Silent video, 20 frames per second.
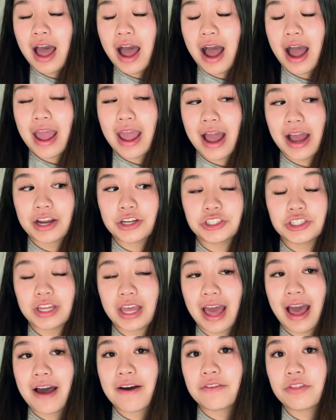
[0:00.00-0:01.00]
I
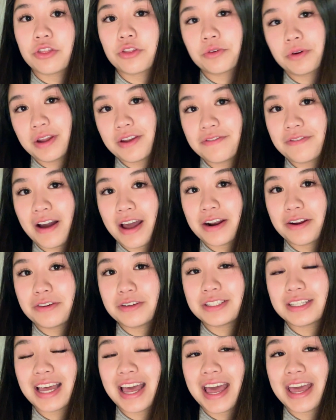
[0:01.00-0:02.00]
actually have three
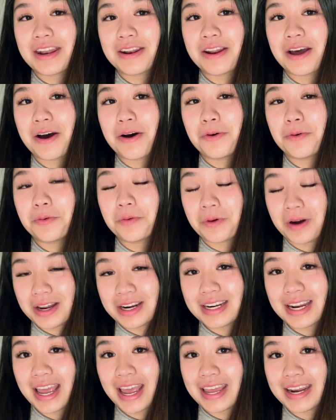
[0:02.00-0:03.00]
finals in
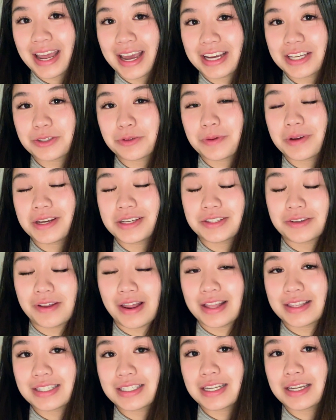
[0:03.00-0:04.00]
one day next week, so
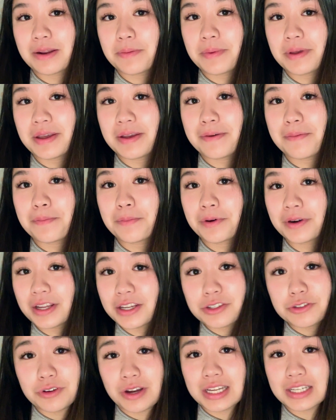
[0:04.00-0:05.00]
that's going to be
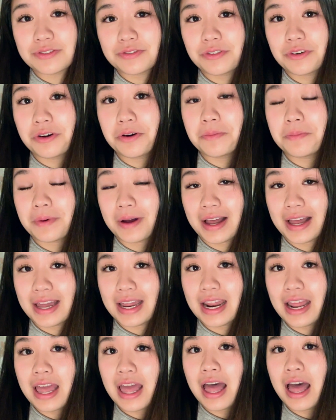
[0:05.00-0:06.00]
pretty stressful,
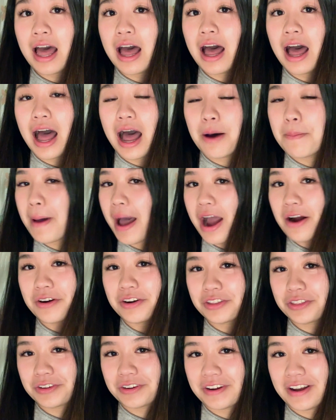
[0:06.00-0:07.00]
but I'll
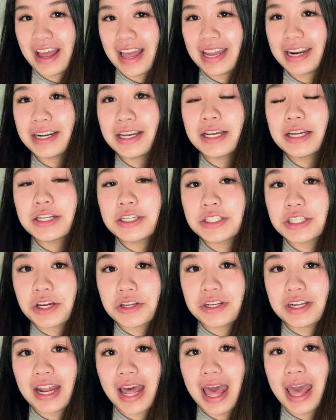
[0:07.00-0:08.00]
power through it.
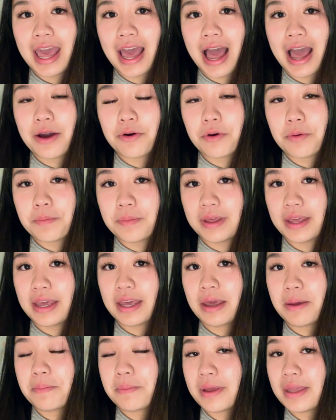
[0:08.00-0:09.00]
So today I will
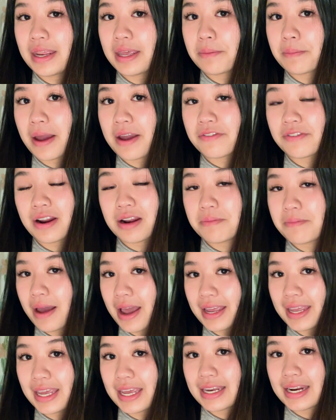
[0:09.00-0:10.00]
be meeting my friend
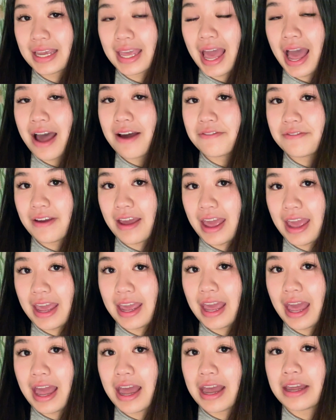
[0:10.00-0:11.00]
Becky in a
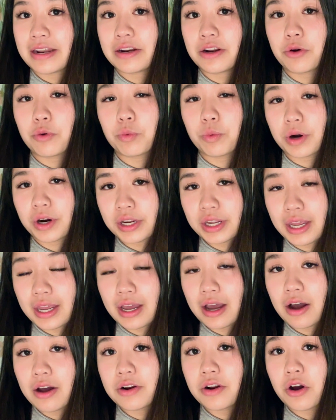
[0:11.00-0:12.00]
cafe and
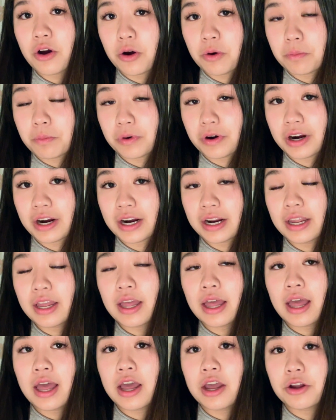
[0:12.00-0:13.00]
working on homework,
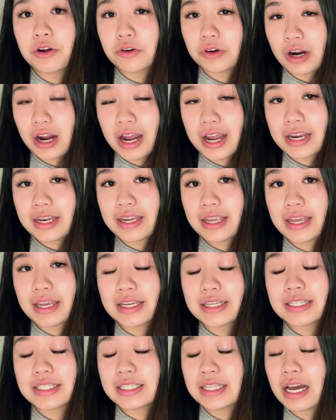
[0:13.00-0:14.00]

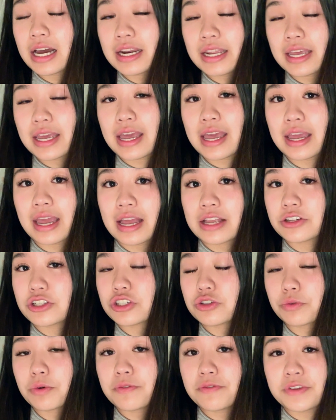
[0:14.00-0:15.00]
grinding, studying, and
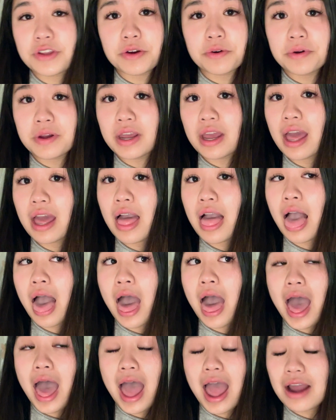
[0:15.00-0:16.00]
just reviewing
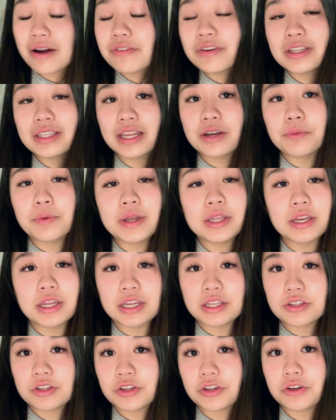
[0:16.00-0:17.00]
everything we
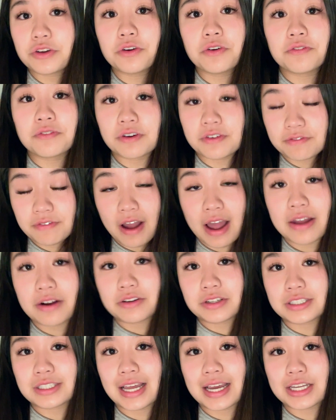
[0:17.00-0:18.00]
need to for
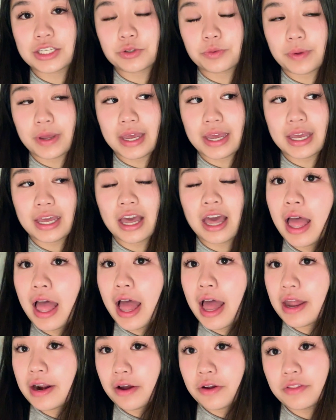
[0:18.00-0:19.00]
finals next week.
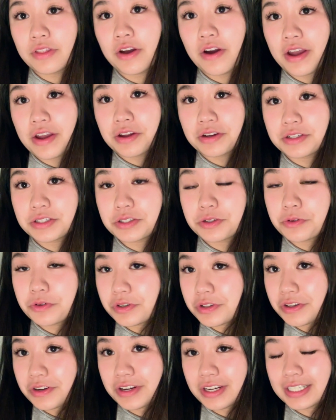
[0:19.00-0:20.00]
And although I go to
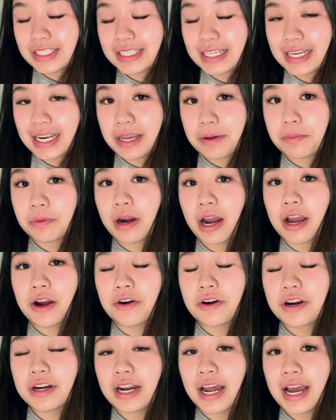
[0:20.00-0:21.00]
school in New York City,
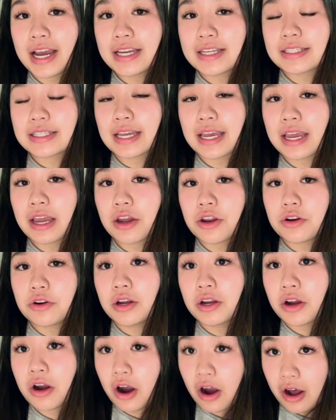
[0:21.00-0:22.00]
prioritizing
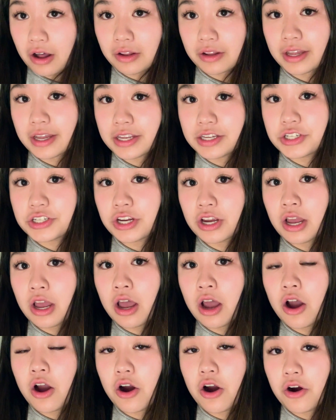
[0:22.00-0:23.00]
college
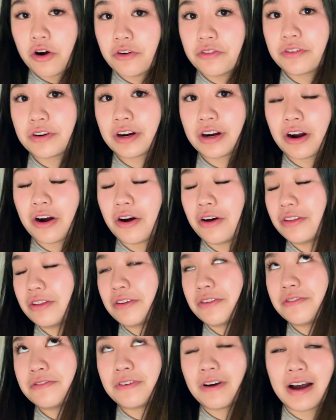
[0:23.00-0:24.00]
over all
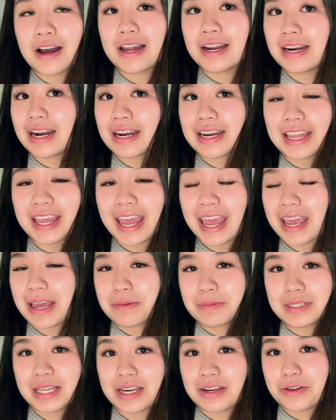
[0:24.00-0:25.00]
the fun and
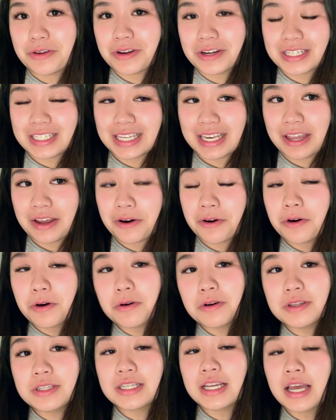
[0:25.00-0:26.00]
games that New York City
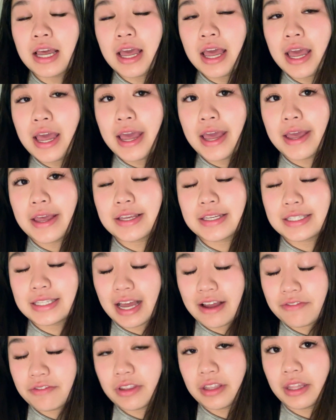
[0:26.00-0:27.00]
holds is
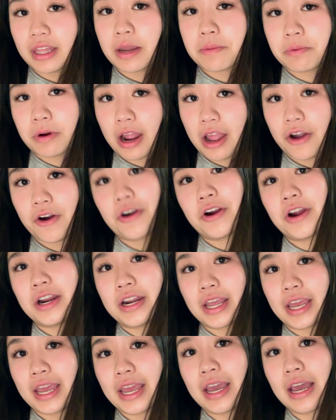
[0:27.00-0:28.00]
definitely a
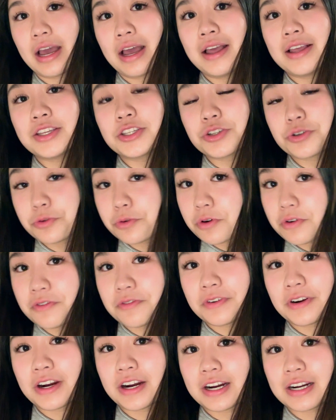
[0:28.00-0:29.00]
priority. School
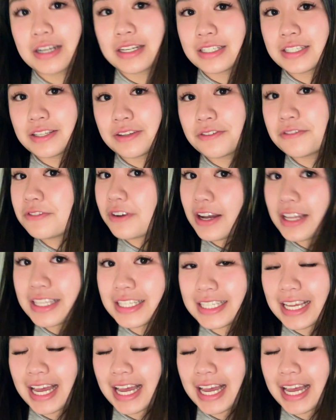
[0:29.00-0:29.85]
first, fun